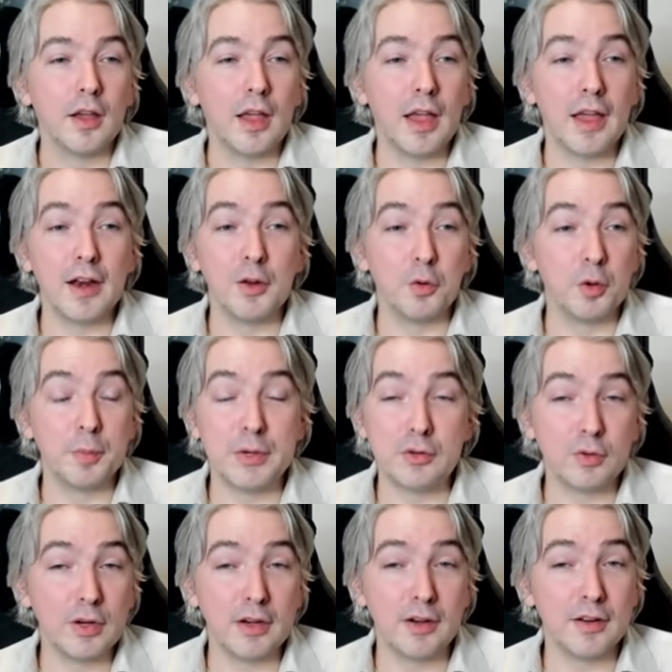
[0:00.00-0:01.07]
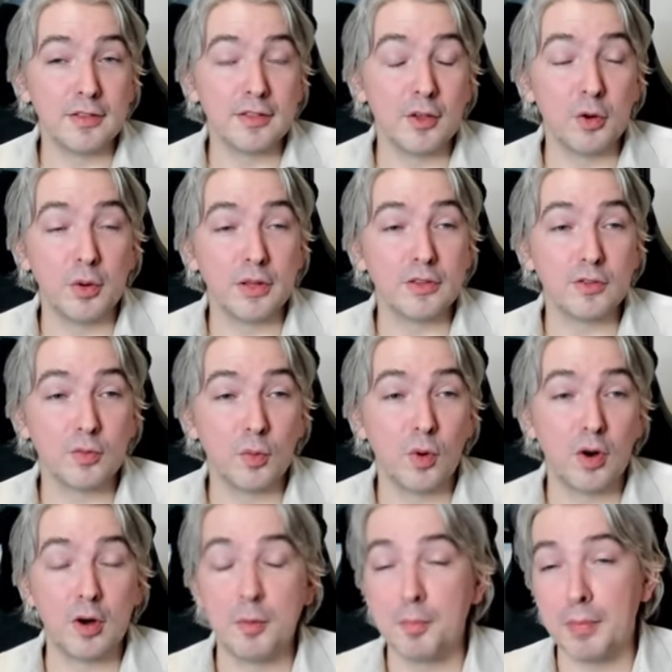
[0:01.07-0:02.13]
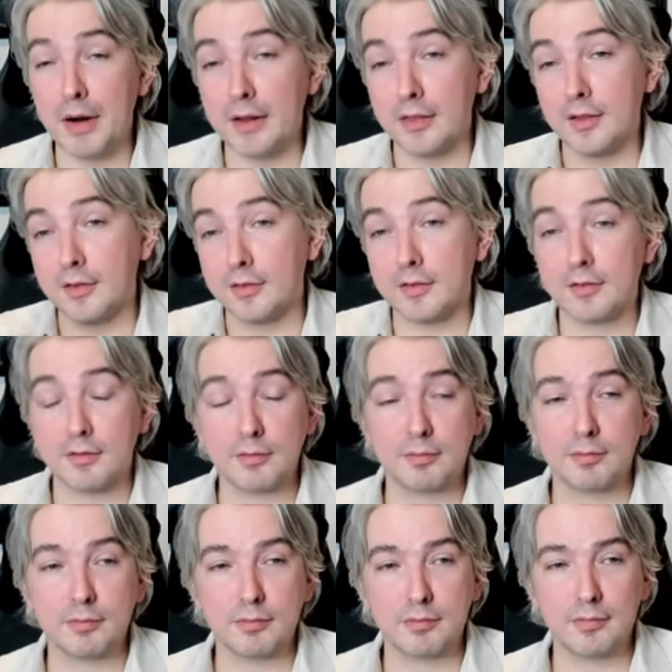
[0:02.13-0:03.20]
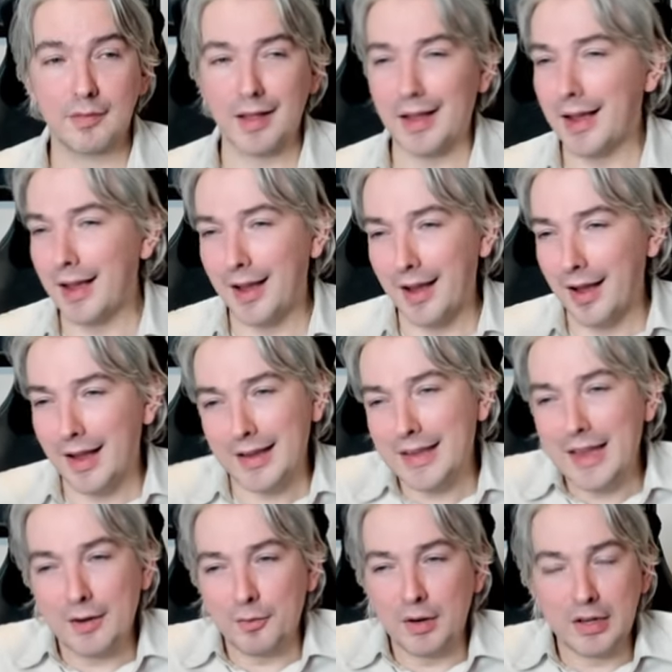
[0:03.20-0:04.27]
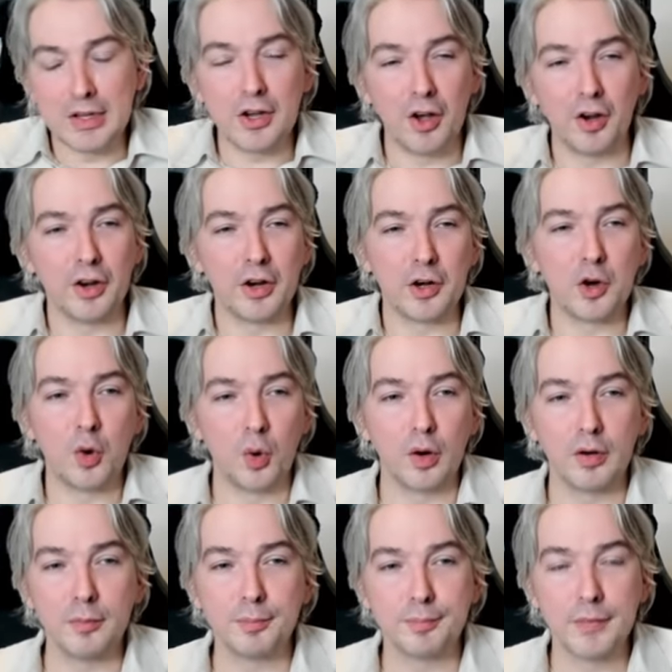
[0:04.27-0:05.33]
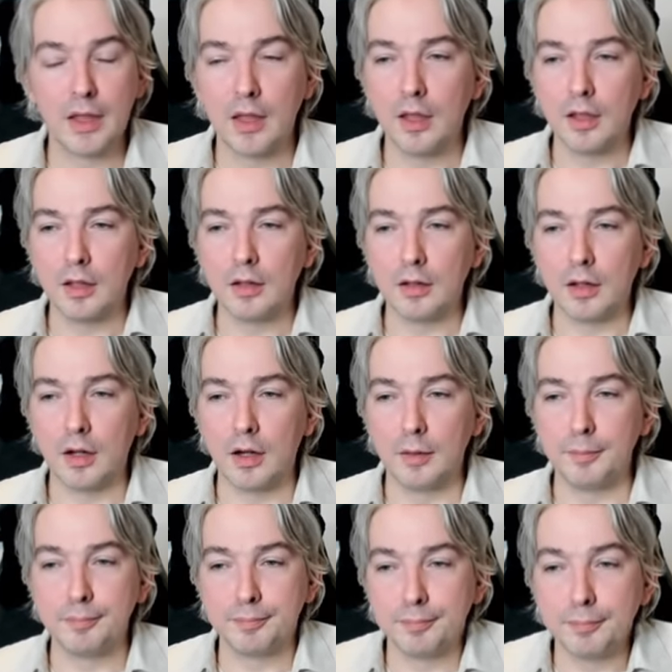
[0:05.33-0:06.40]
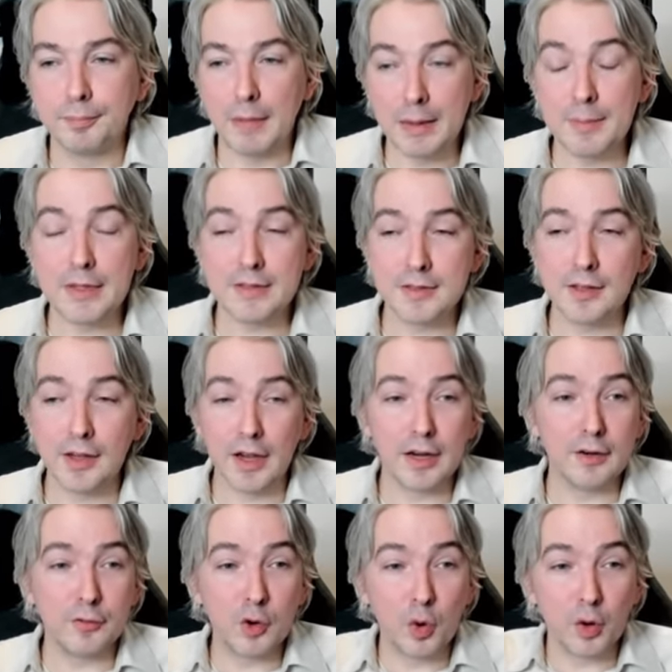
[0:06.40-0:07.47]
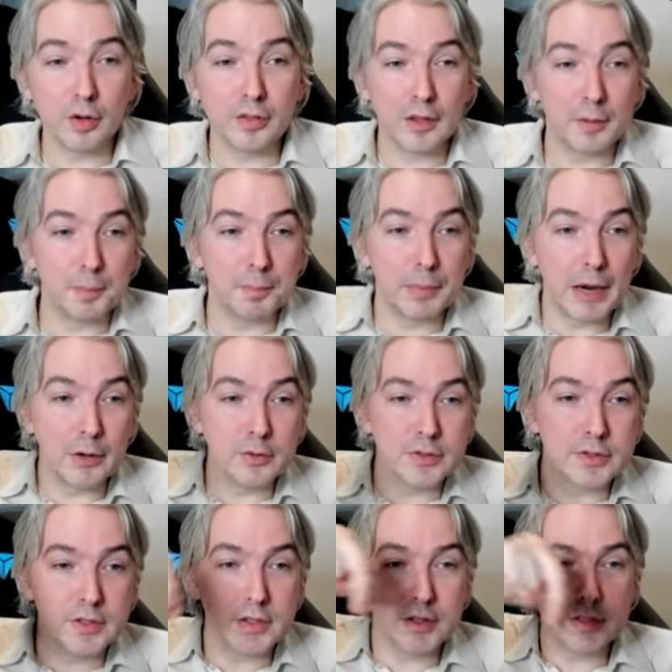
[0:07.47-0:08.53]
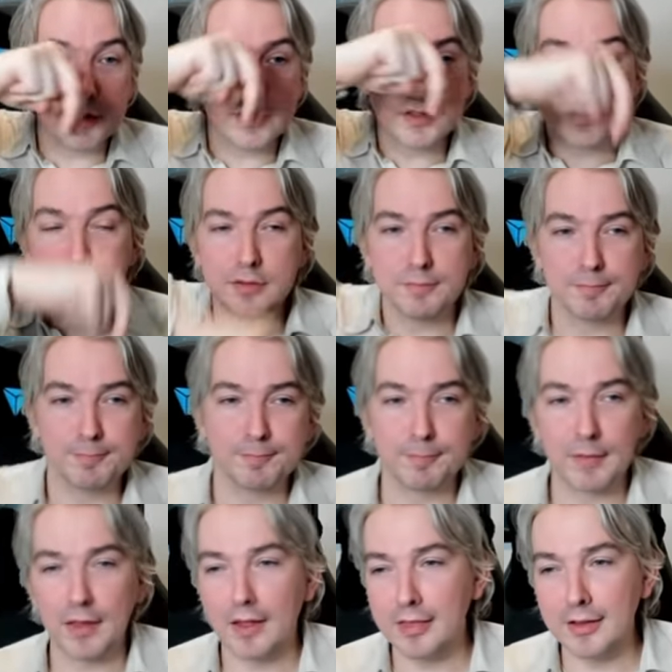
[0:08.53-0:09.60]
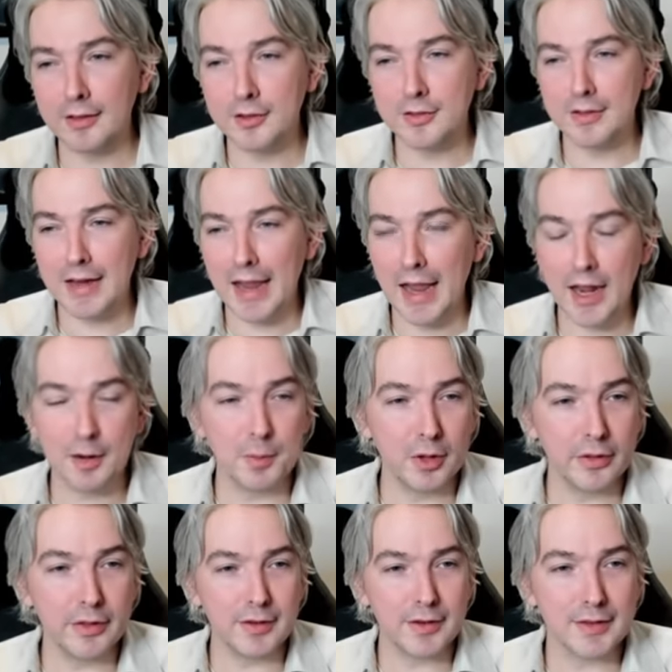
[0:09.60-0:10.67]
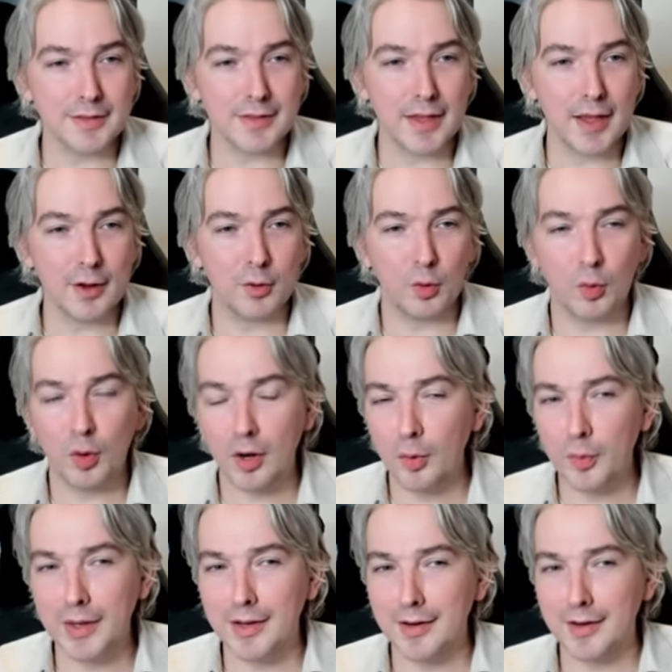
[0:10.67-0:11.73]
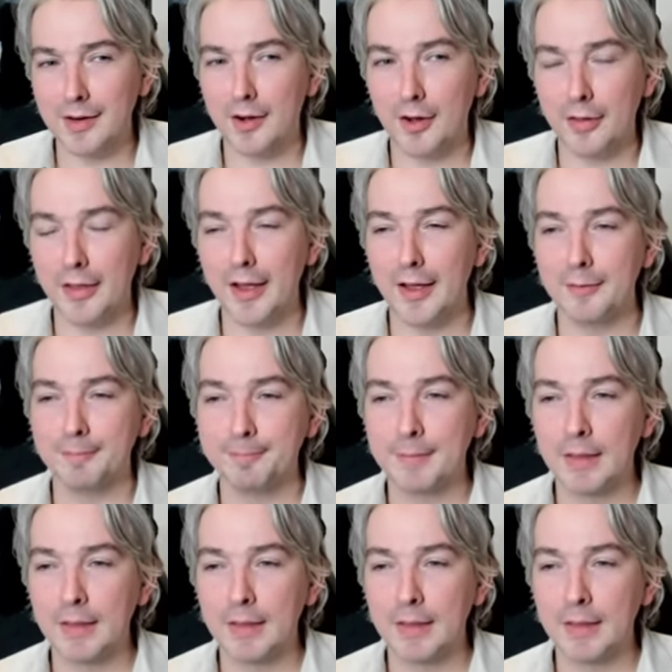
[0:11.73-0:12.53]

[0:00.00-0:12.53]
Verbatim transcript: and it will be treated as though it's sworn by this. I can't really call it a court. Um, maybe it's the kind of court that bounces? I think there's an animal that does that. What are we going to call that?